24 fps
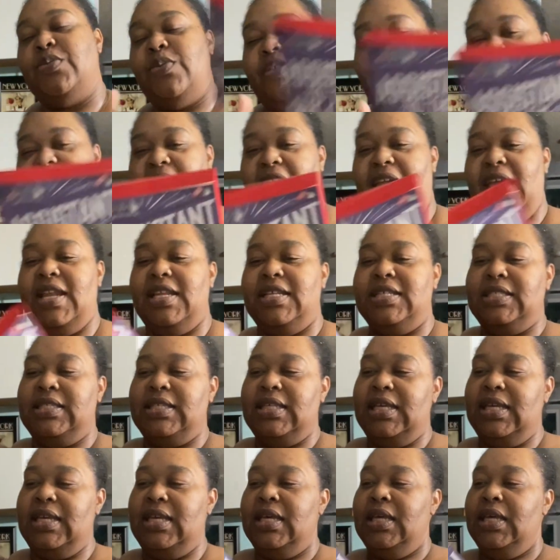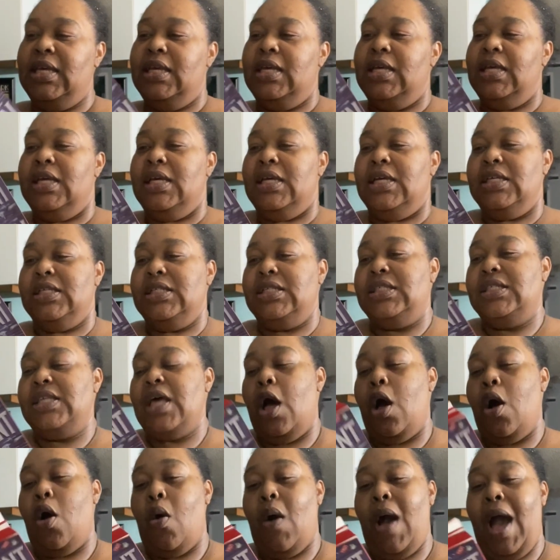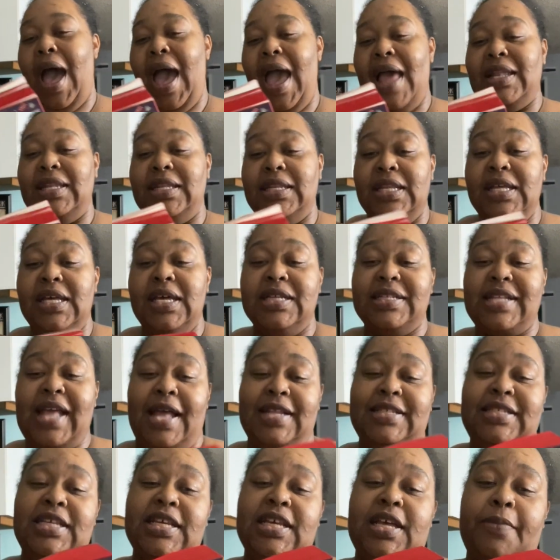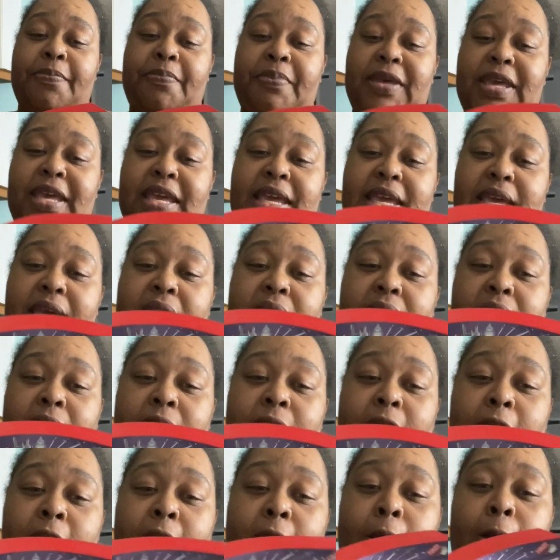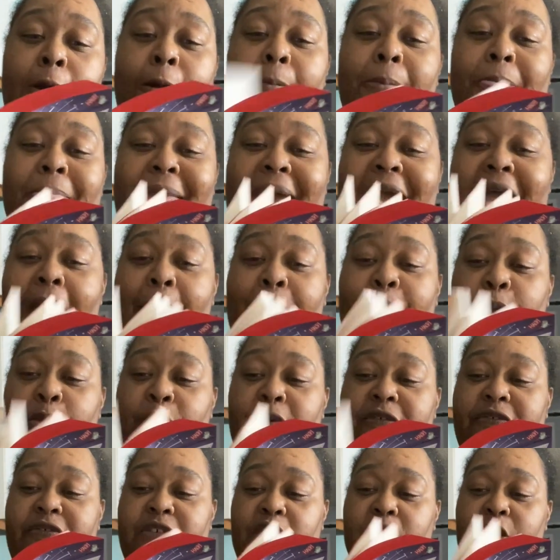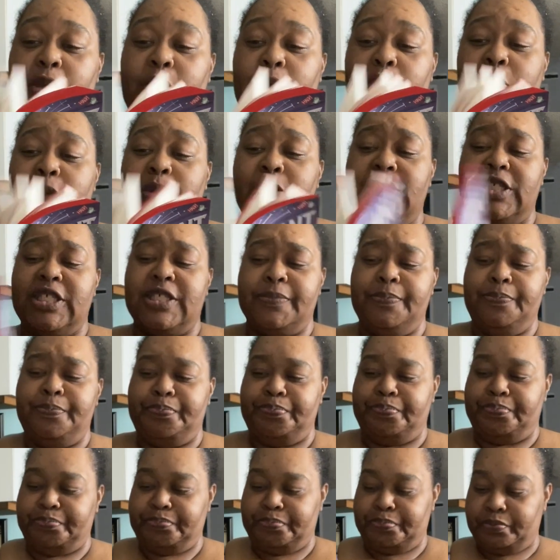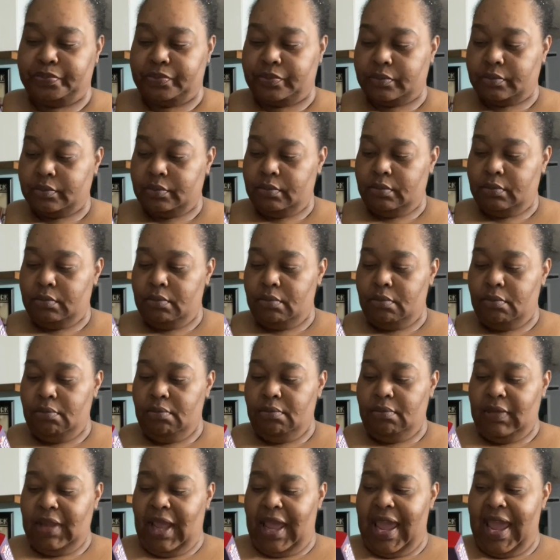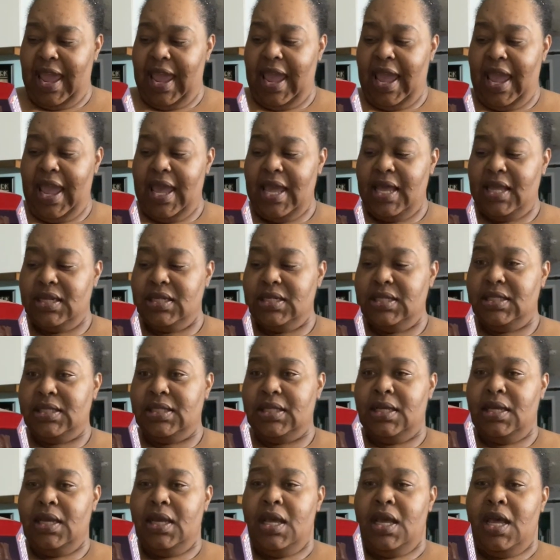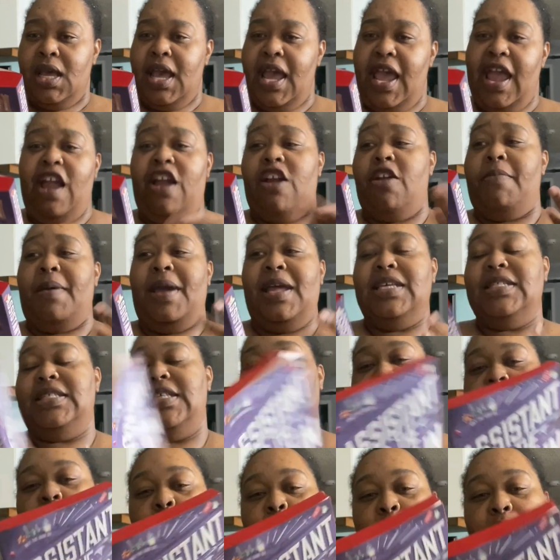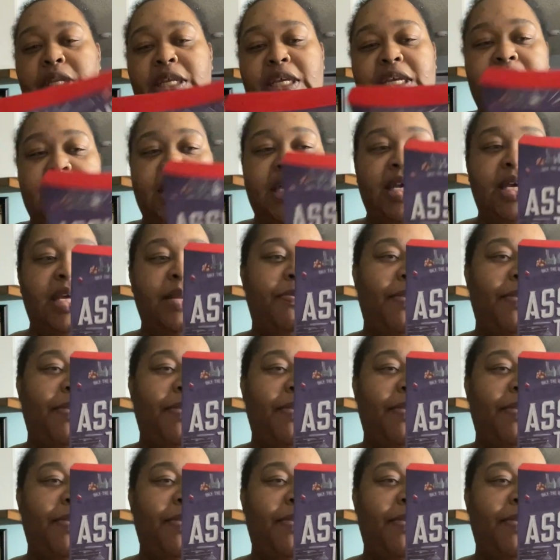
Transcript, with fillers: with fantasy. So I looked, I took a peek at the reviews and everybody said it's really good.